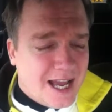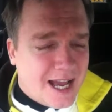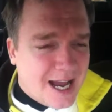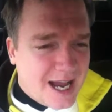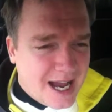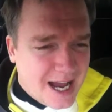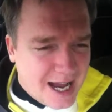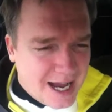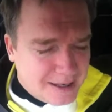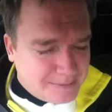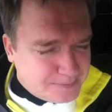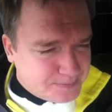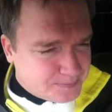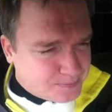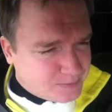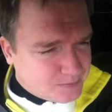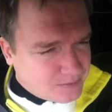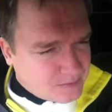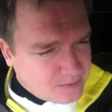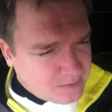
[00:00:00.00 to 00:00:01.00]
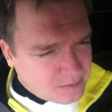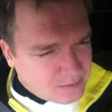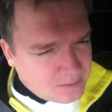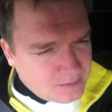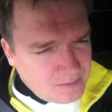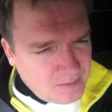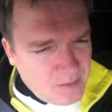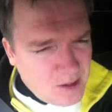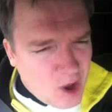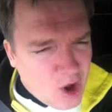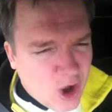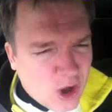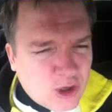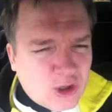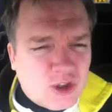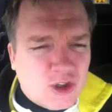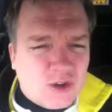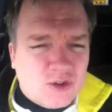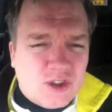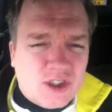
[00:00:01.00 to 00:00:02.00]
Um,
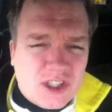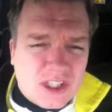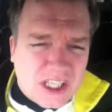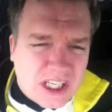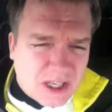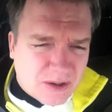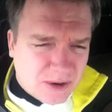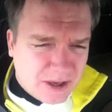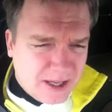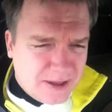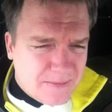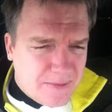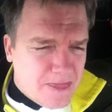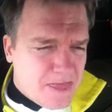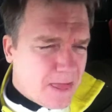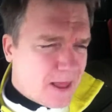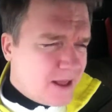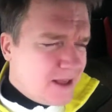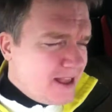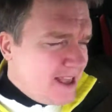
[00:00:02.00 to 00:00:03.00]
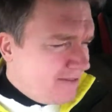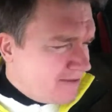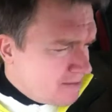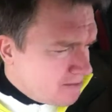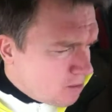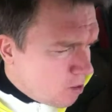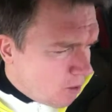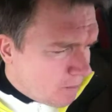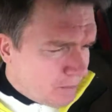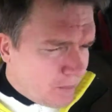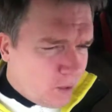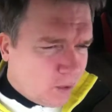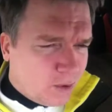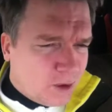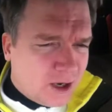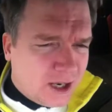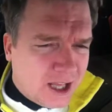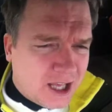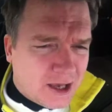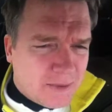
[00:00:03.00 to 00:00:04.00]
also, Siri even more
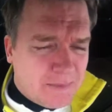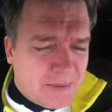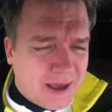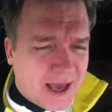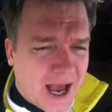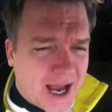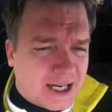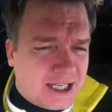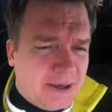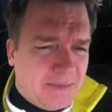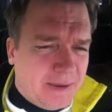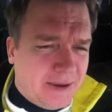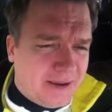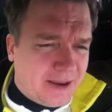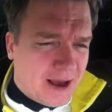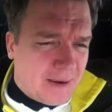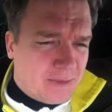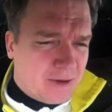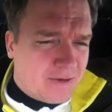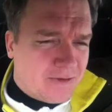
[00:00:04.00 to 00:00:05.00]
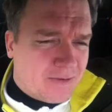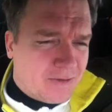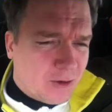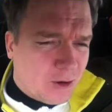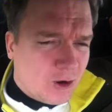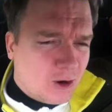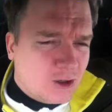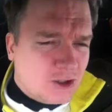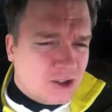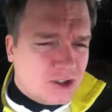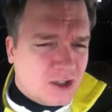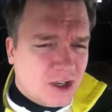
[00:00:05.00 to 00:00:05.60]
importantly, could be actually become the first